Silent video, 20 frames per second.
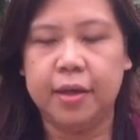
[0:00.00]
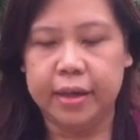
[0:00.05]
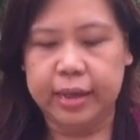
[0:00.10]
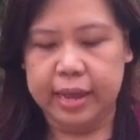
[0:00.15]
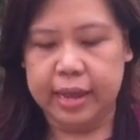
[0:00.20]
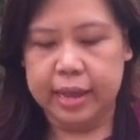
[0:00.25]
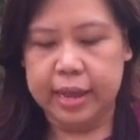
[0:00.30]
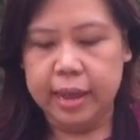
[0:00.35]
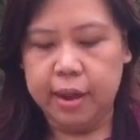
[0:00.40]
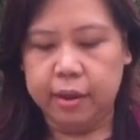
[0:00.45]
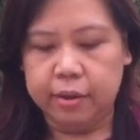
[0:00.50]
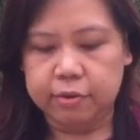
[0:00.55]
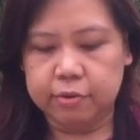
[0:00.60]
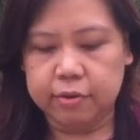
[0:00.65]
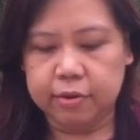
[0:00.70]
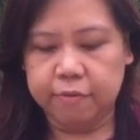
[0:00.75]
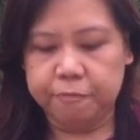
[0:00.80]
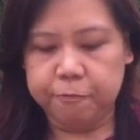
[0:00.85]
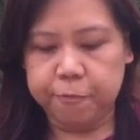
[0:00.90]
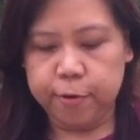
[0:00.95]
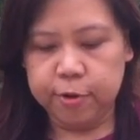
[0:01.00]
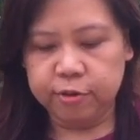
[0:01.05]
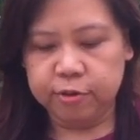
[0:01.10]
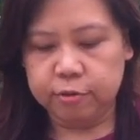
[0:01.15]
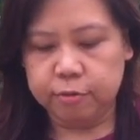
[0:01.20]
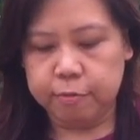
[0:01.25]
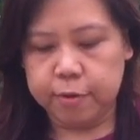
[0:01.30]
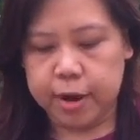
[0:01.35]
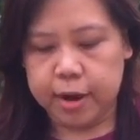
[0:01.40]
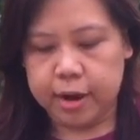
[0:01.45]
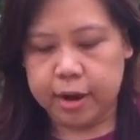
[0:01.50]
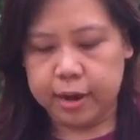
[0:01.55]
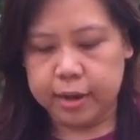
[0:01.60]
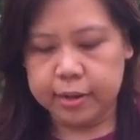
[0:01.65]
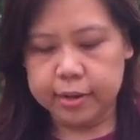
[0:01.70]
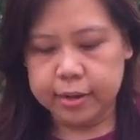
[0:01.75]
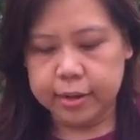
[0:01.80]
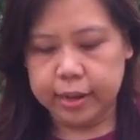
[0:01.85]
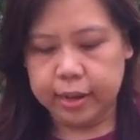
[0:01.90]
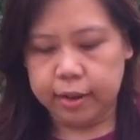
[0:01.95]
Okay, so the first
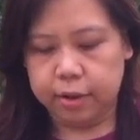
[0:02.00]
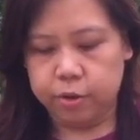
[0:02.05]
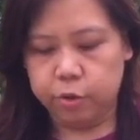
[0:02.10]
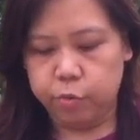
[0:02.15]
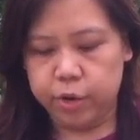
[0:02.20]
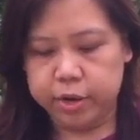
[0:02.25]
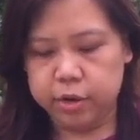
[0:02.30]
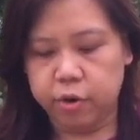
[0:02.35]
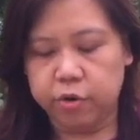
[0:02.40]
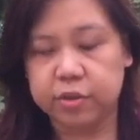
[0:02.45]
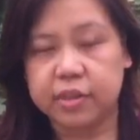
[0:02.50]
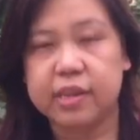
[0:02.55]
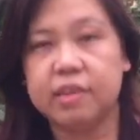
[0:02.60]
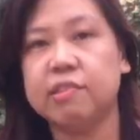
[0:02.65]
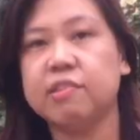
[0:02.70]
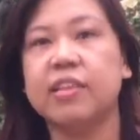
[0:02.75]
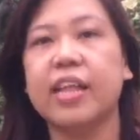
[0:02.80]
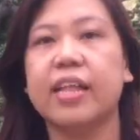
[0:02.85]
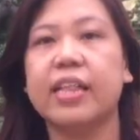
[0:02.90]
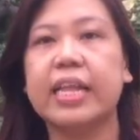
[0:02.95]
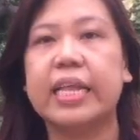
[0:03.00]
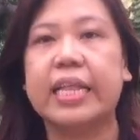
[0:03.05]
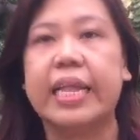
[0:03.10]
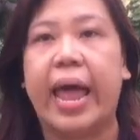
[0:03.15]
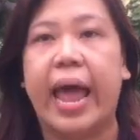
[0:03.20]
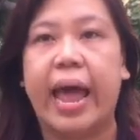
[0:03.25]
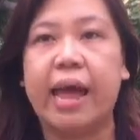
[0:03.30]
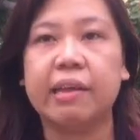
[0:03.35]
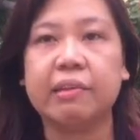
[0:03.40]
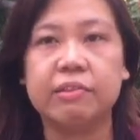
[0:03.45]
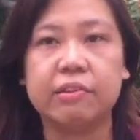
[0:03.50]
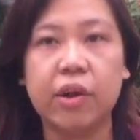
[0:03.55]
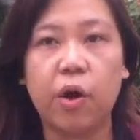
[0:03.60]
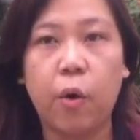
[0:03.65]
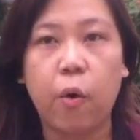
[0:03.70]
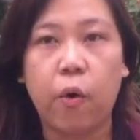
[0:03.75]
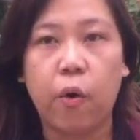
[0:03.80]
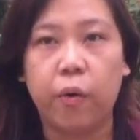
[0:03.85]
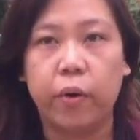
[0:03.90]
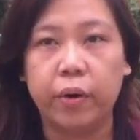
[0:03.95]
one, okay, you will notice that it has the
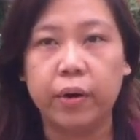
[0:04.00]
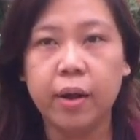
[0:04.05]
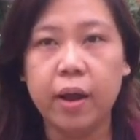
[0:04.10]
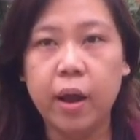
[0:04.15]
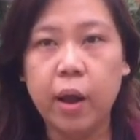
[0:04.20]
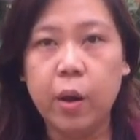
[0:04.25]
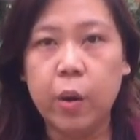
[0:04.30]
hole